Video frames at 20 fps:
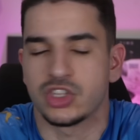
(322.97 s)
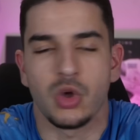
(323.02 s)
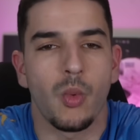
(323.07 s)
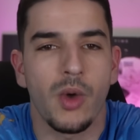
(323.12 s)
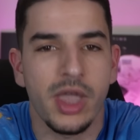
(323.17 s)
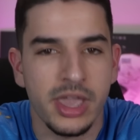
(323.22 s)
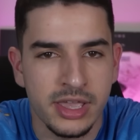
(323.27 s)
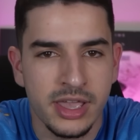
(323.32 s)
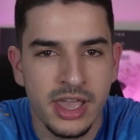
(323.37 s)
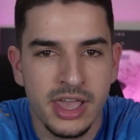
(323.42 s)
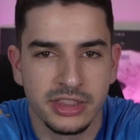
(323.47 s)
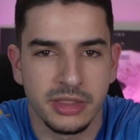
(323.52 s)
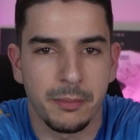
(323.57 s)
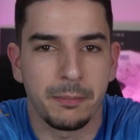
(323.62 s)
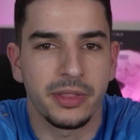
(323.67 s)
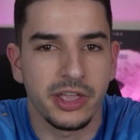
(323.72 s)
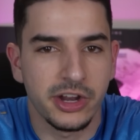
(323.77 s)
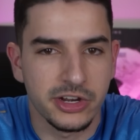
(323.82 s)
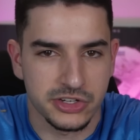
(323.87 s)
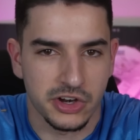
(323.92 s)
way the
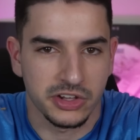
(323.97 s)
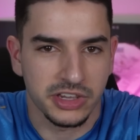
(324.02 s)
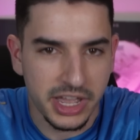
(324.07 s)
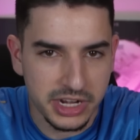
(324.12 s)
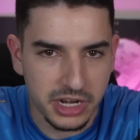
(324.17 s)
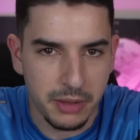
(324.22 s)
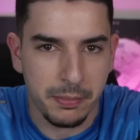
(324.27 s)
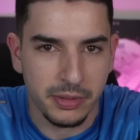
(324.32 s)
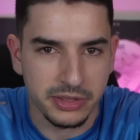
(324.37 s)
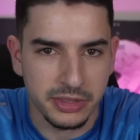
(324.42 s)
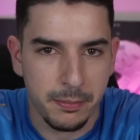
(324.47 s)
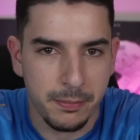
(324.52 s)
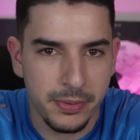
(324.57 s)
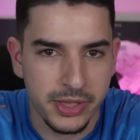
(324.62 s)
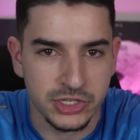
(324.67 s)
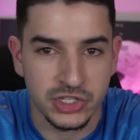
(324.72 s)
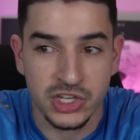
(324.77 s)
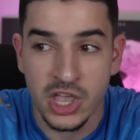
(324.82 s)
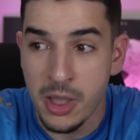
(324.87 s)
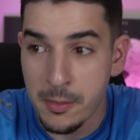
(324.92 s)
players are lined up on the pitch,